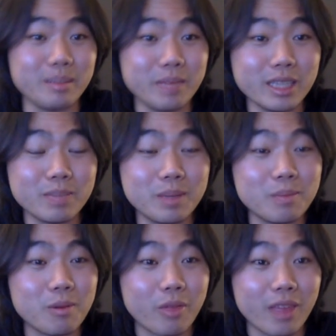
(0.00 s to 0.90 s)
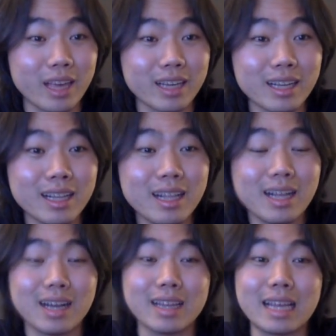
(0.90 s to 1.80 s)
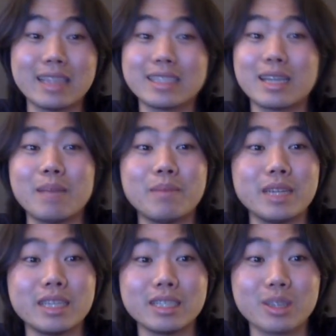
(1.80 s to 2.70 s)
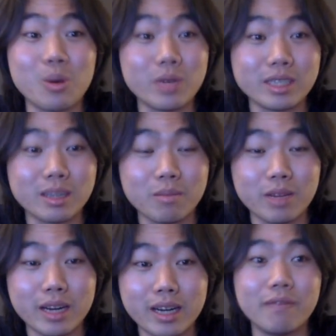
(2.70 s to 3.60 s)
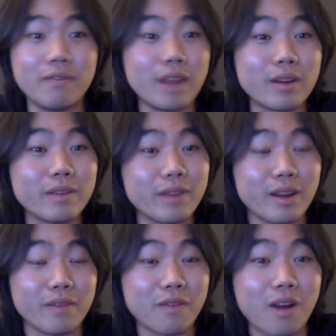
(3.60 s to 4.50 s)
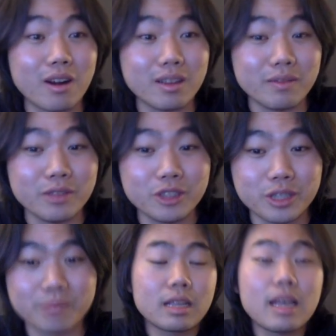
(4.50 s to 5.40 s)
means people think that this company is going somewhere very, very far in the future.